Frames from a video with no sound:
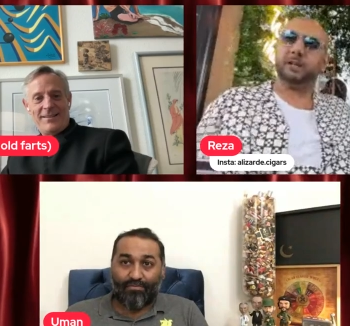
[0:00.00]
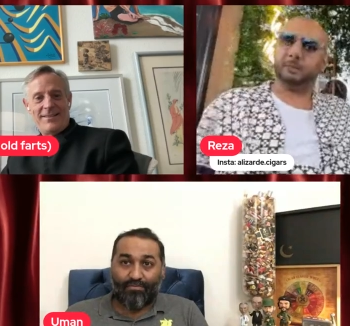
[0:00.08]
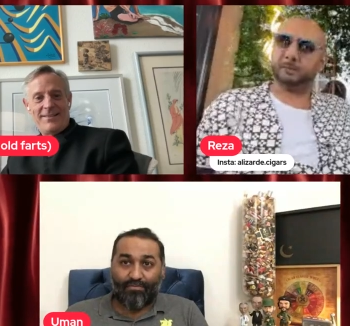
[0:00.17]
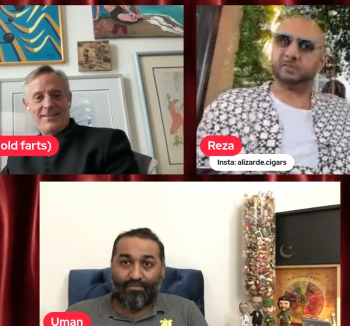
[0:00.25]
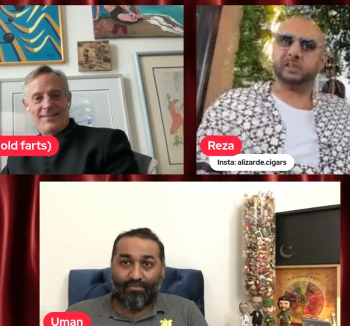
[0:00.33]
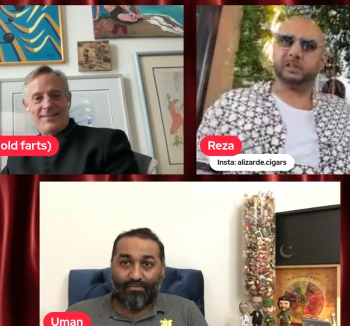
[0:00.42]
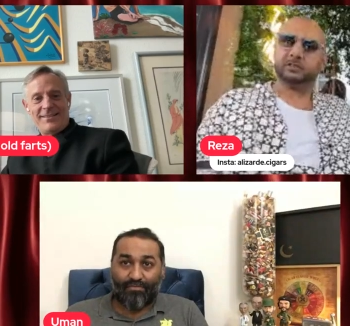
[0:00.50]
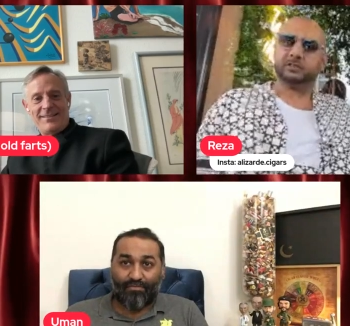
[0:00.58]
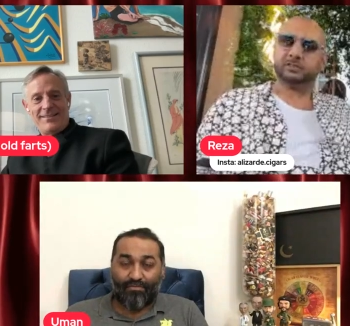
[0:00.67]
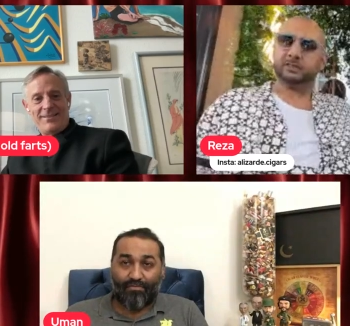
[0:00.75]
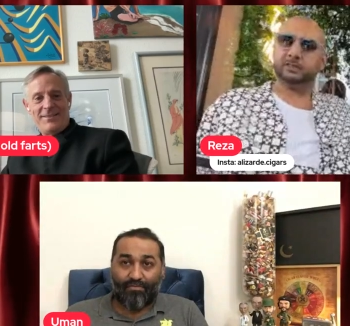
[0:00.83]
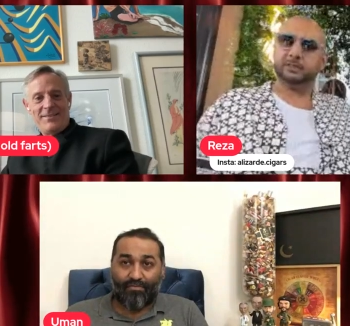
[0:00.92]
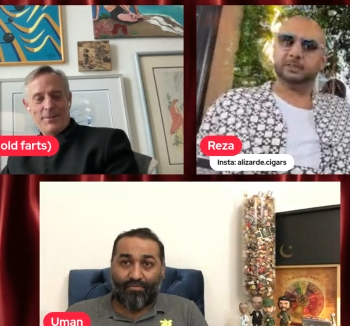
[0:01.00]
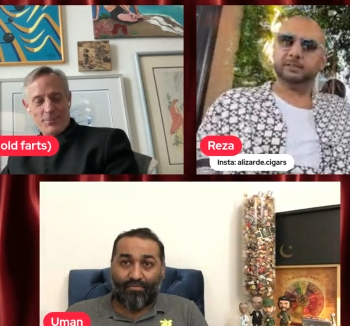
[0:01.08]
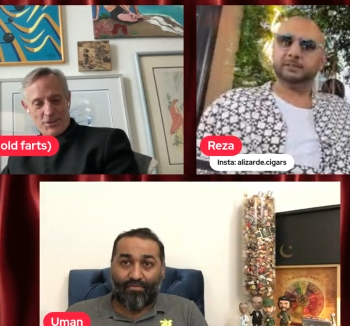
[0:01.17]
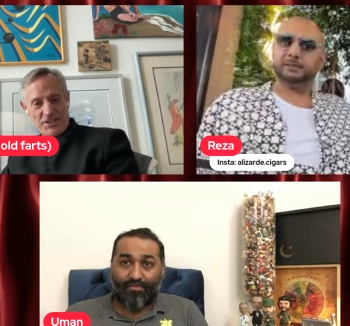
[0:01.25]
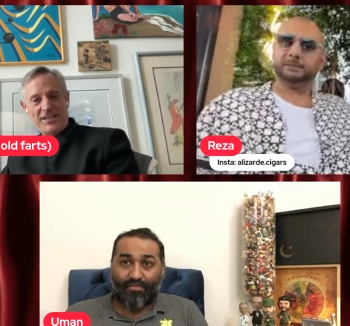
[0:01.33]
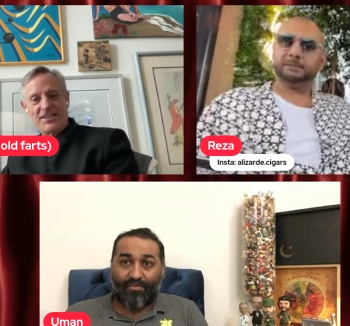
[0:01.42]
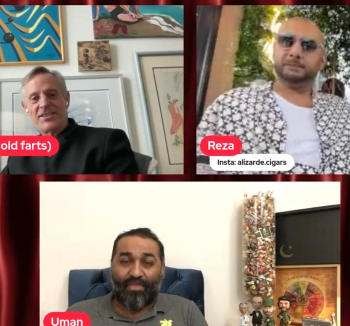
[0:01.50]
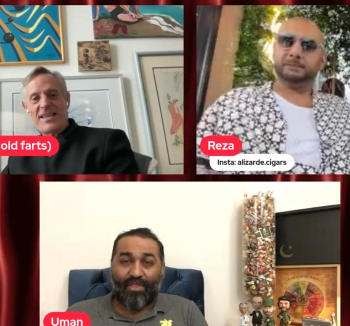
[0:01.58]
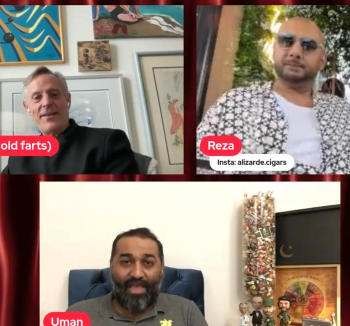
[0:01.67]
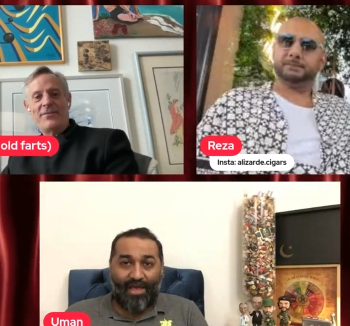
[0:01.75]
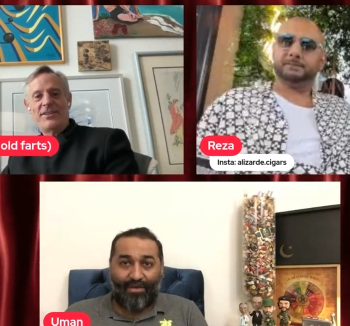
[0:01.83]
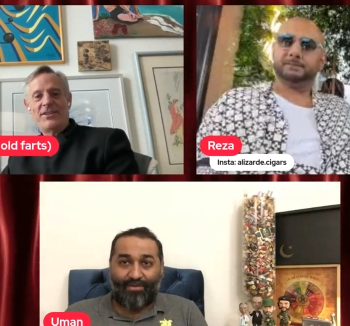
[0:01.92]
Speaker 1: number six.
Speaker 2: Number six,
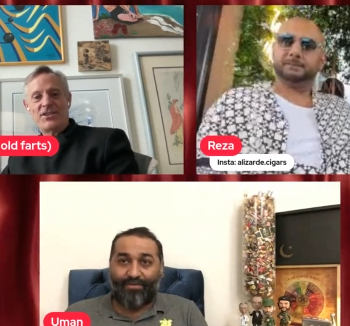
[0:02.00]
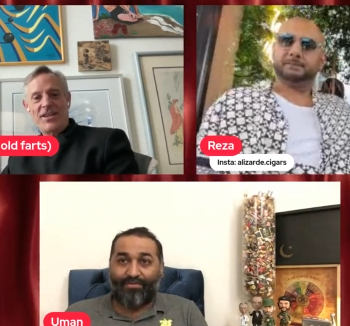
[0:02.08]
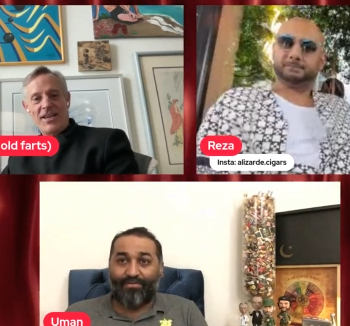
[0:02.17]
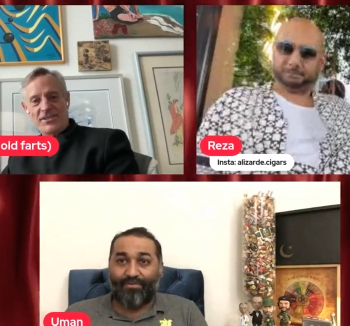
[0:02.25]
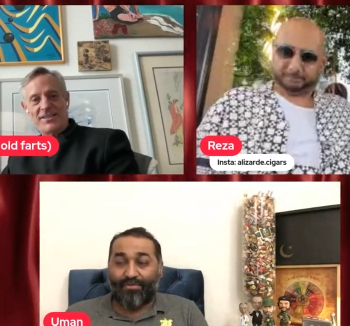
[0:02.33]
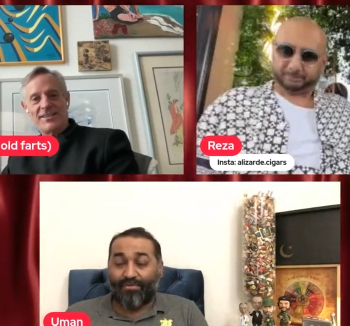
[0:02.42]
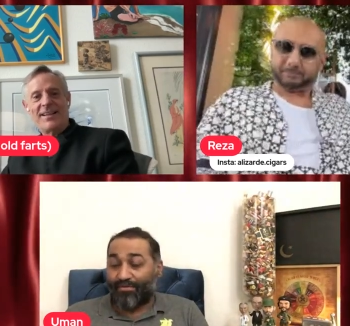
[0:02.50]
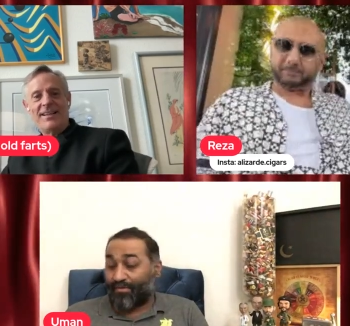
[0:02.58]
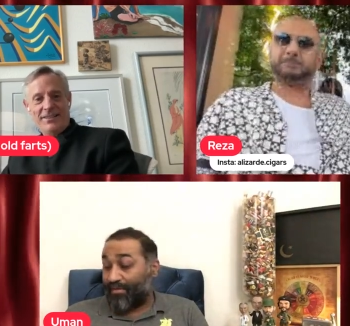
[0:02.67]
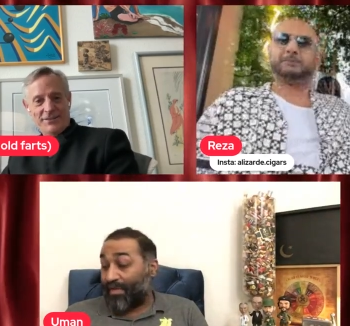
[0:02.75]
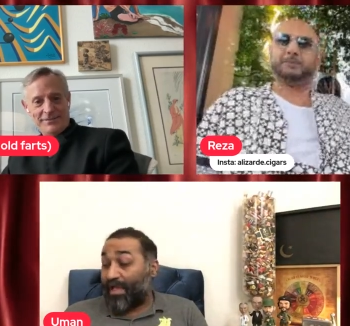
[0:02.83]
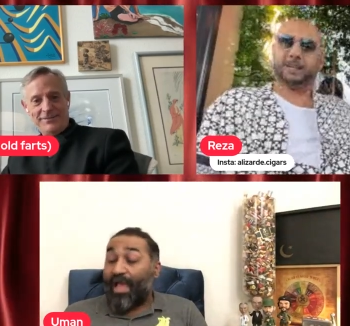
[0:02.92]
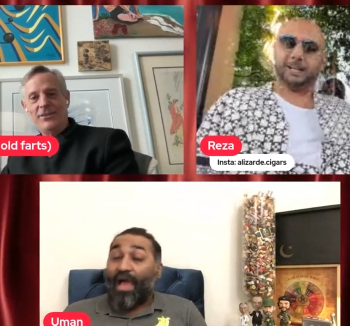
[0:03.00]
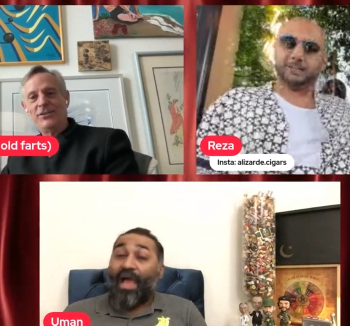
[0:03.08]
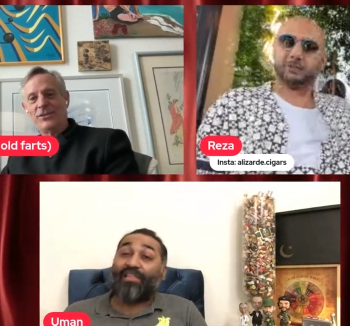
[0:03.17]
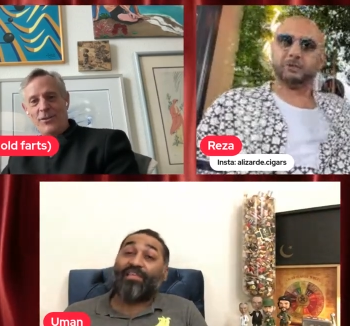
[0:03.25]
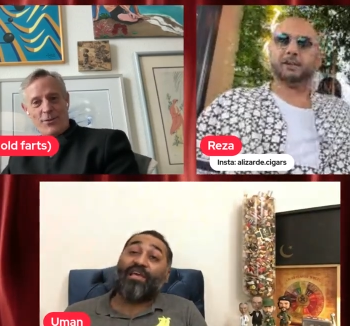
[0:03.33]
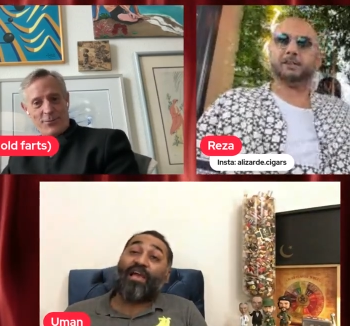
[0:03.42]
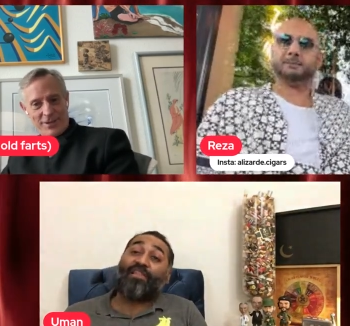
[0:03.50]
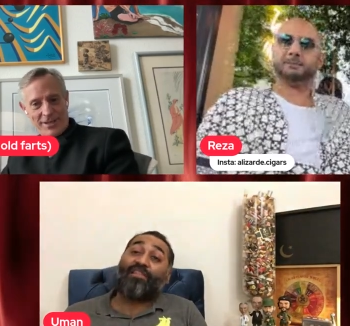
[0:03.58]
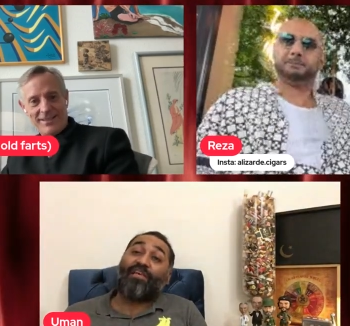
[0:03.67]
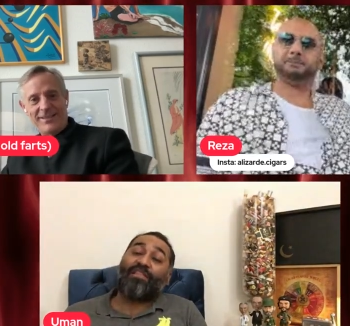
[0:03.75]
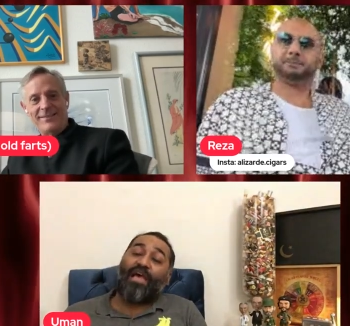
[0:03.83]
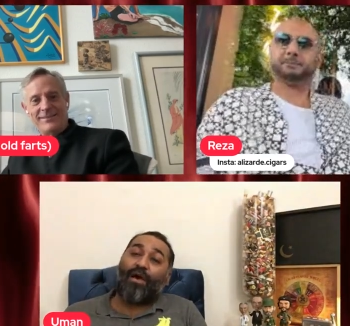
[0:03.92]
yeah. Cavendish. Yes, I know. Those are the
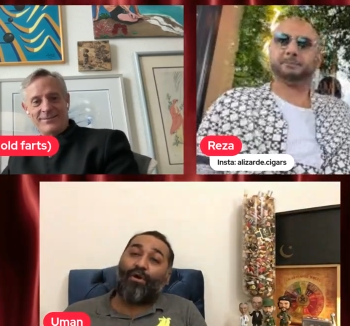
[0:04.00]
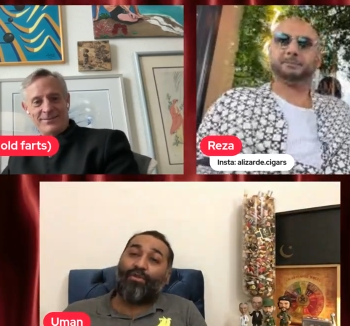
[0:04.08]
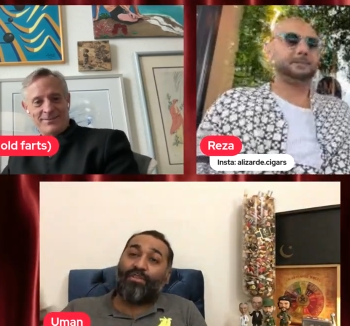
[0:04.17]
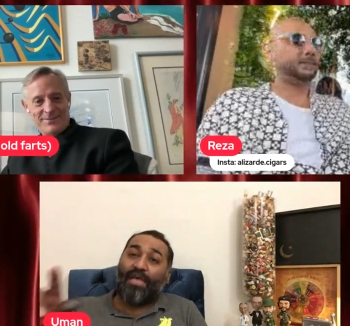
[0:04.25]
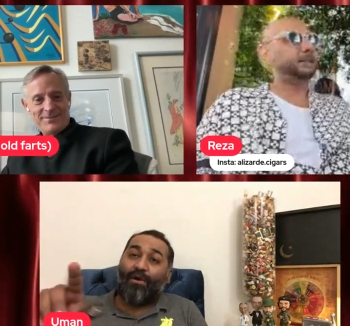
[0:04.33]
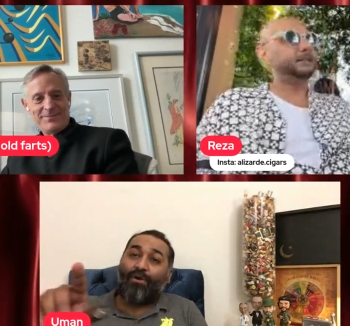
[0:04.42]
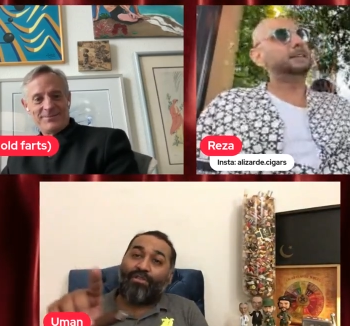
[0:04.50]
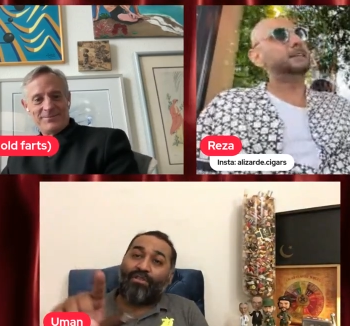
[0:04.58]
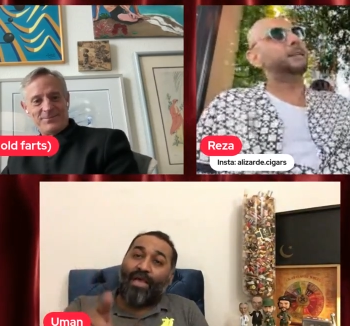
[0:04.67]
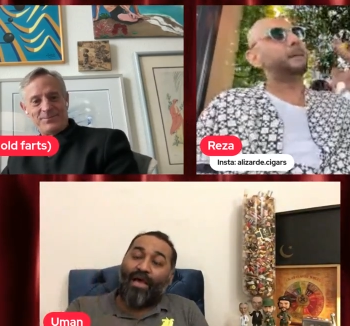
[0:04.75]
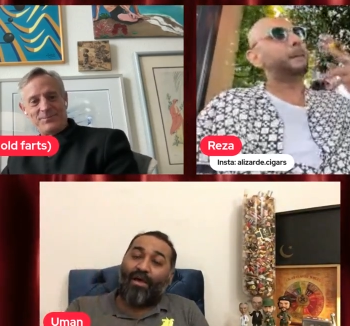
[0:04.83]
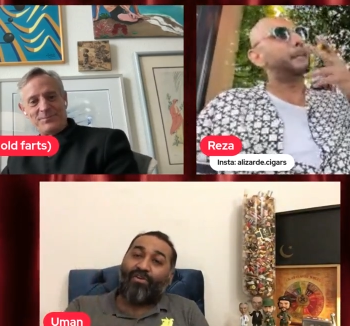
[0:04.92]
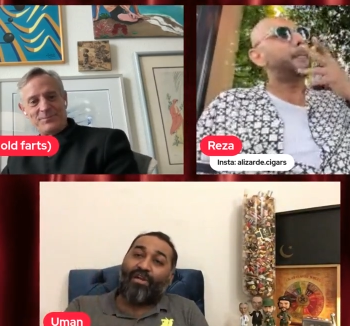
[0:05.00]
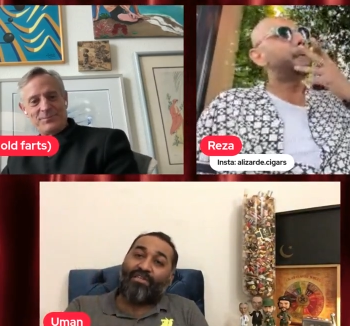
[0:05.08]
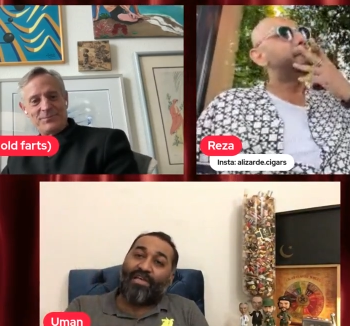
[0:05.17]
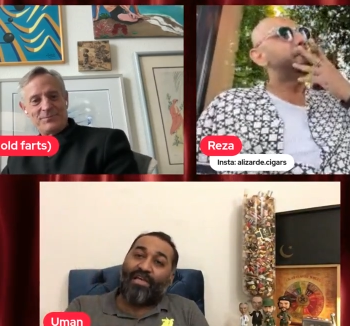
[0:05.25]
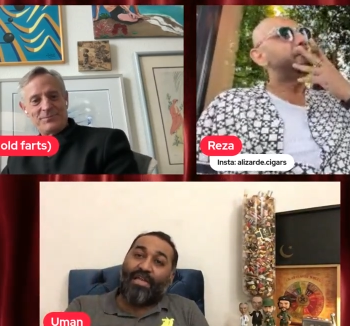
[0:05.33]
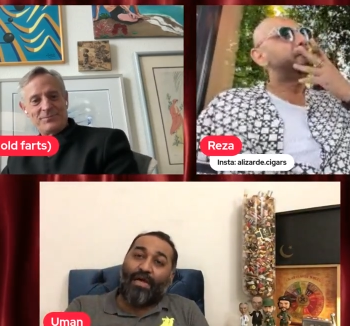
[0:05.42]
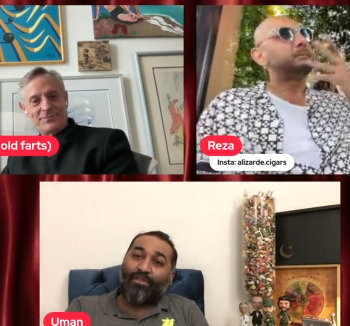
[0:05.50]
three.
Speaker 3: Now, now, Raza, now